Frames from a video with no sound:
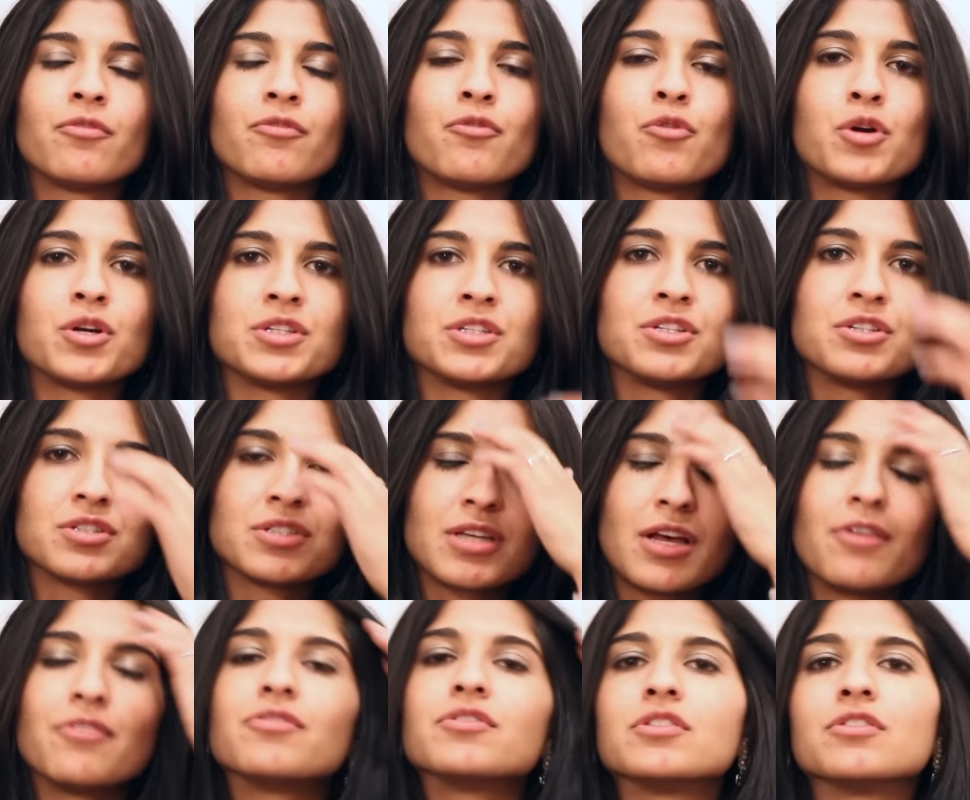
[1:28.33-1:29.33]
force
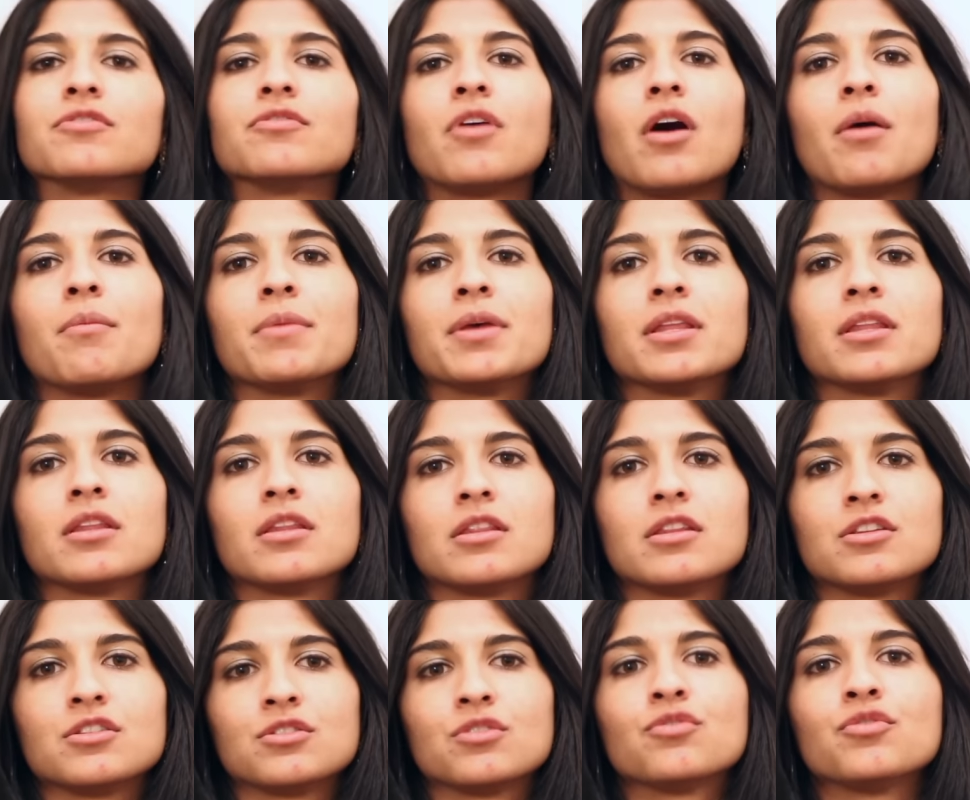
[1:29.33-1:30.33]
yourself to vomit
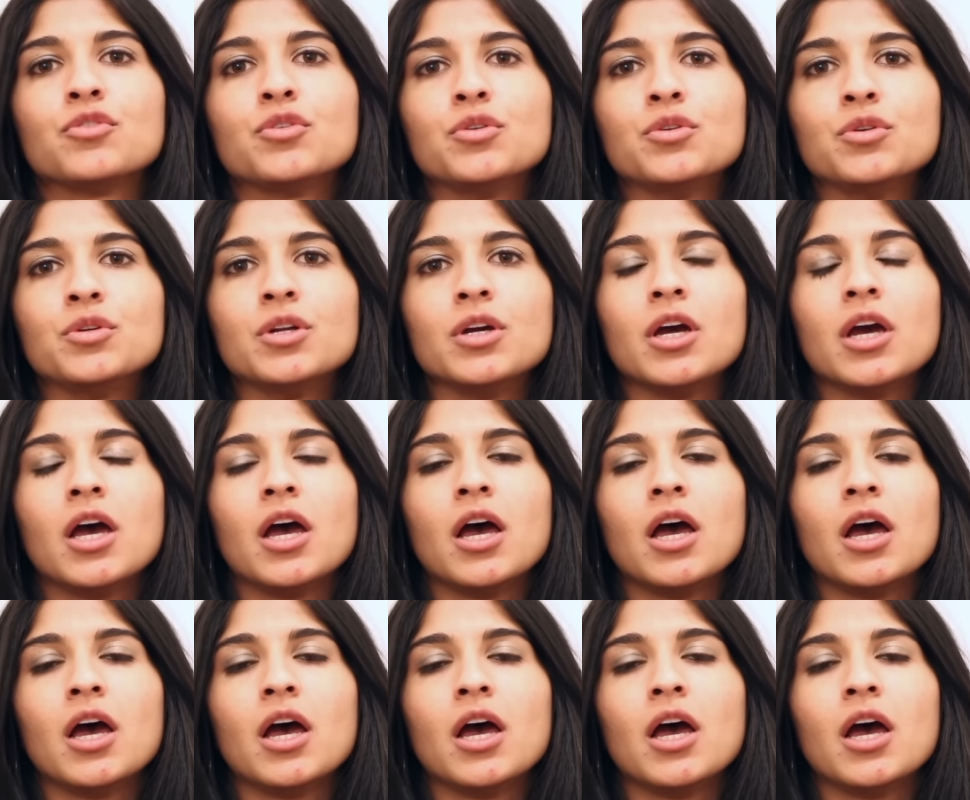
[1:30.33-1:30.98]
this food